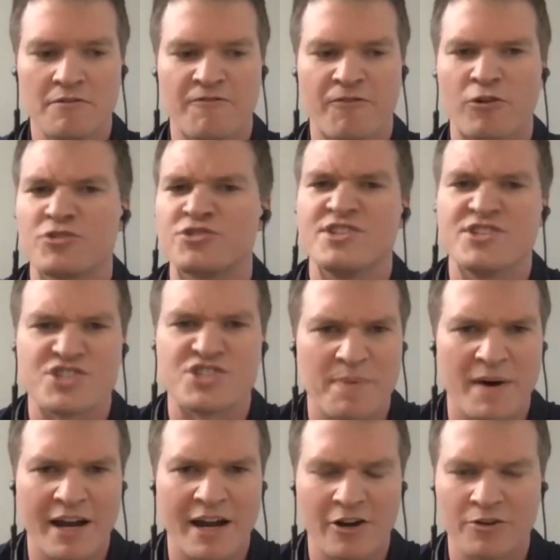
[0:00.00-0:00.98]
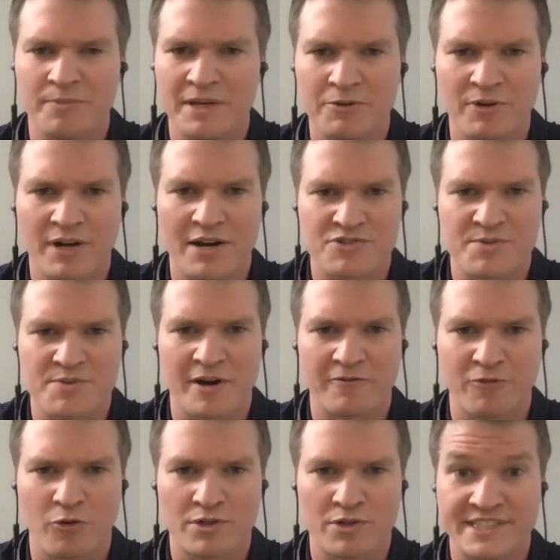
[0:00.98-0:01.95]
first inspired me when I was
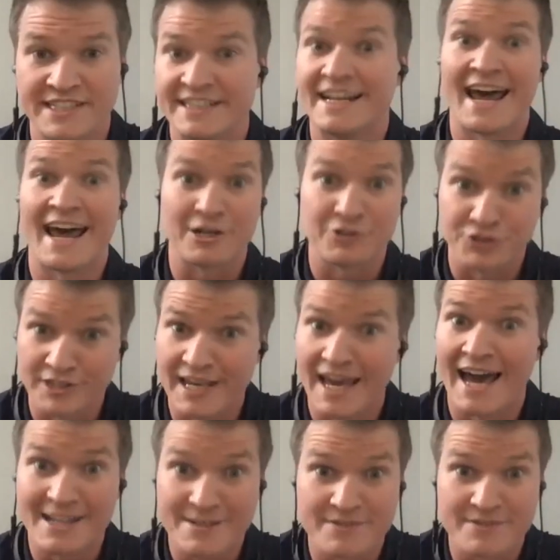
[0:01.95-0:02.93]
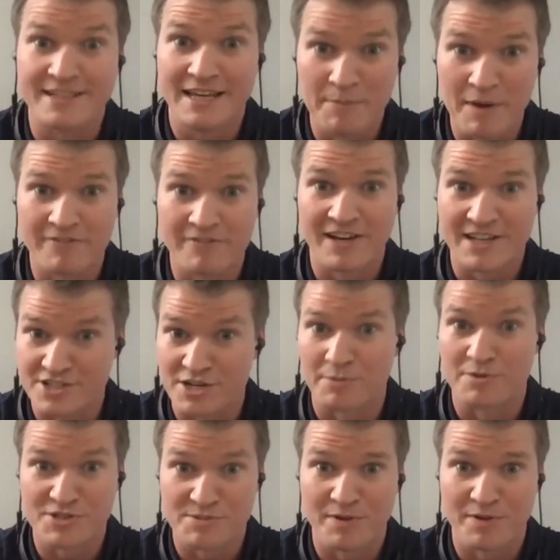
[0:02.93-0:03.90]
about 14, actually at MFA
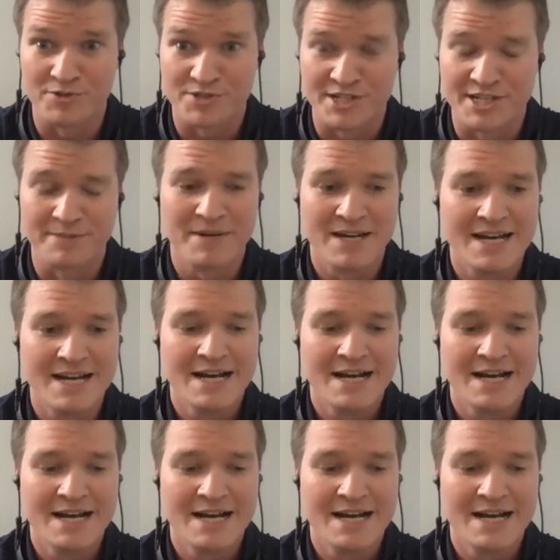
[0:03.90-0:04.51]
Summer Symposium